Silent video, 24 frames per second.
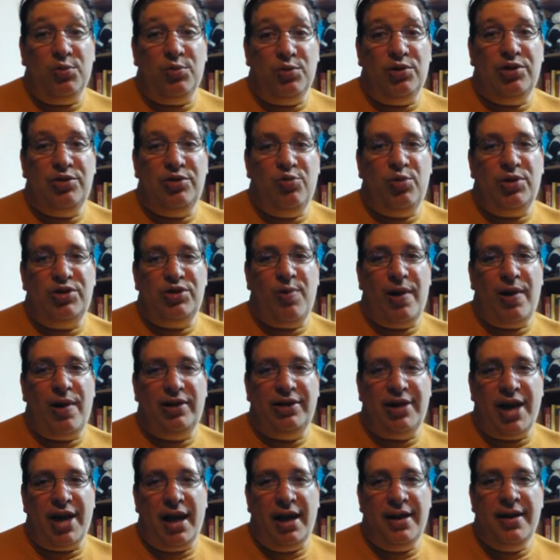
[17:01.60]
was well
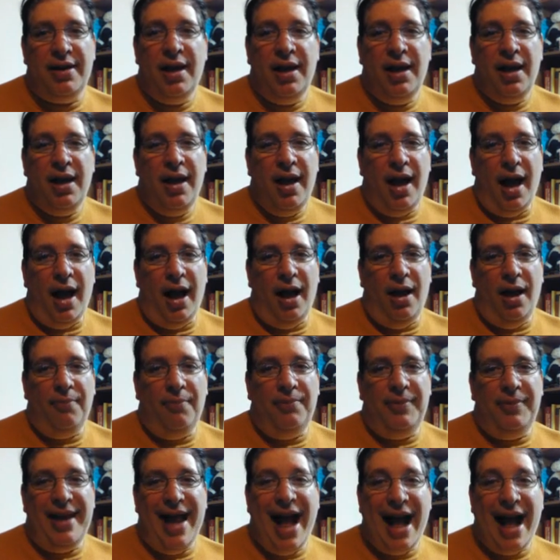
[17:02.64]
done.
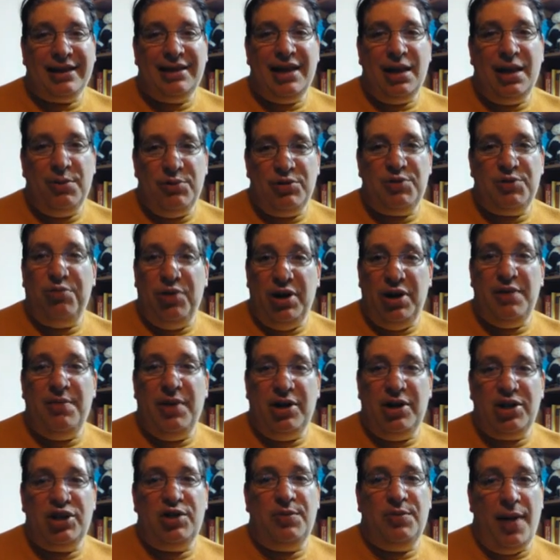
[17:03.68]
The acting was pretty
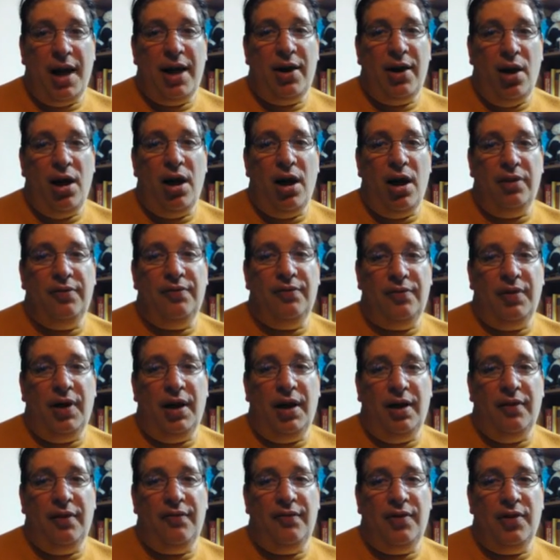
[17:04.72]
much spot on
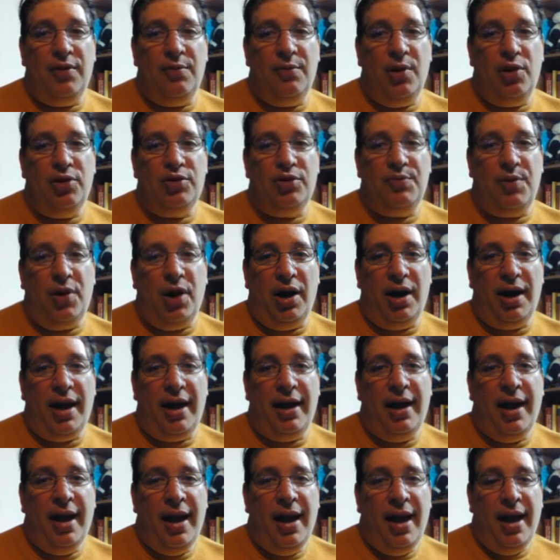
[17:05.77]
for the most part.
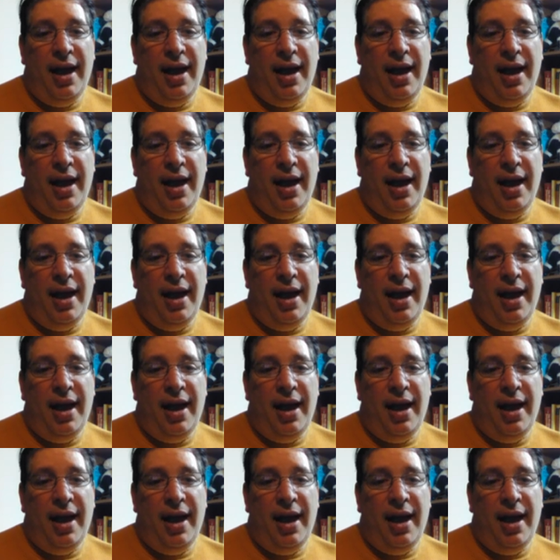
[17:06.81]
I